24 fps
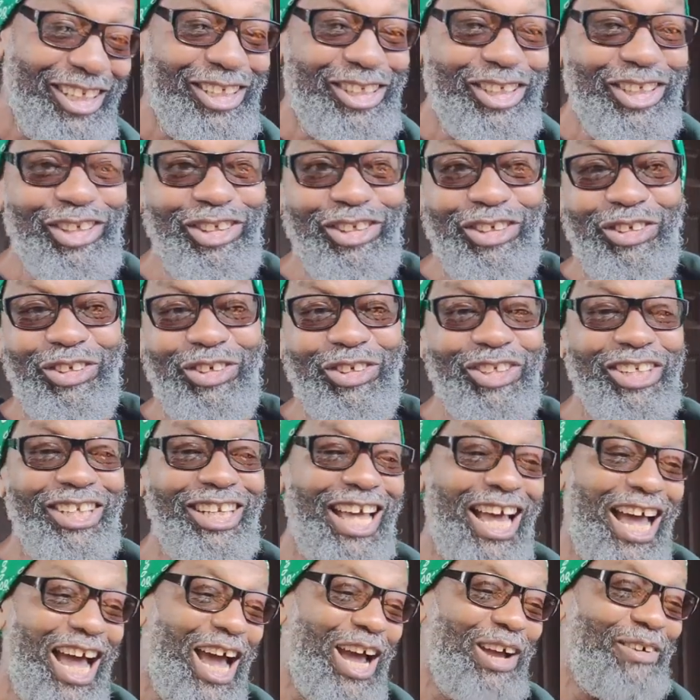This huge
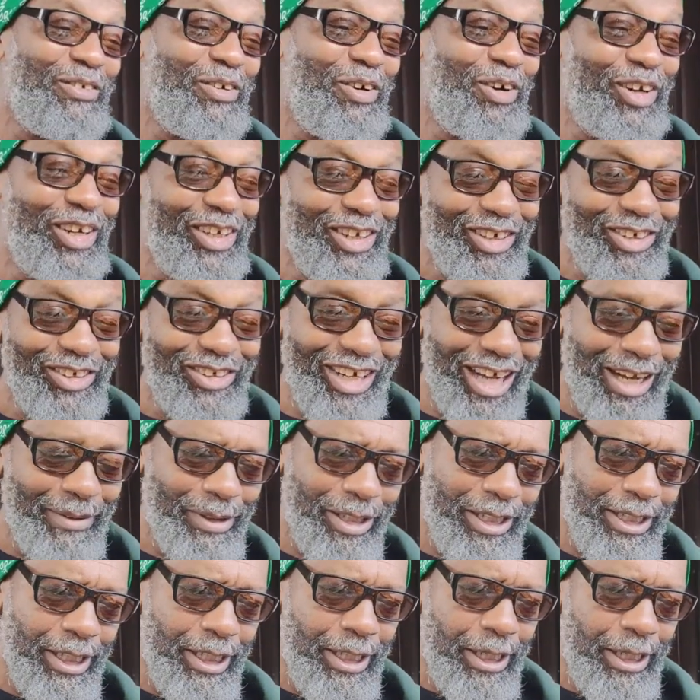live audio drama.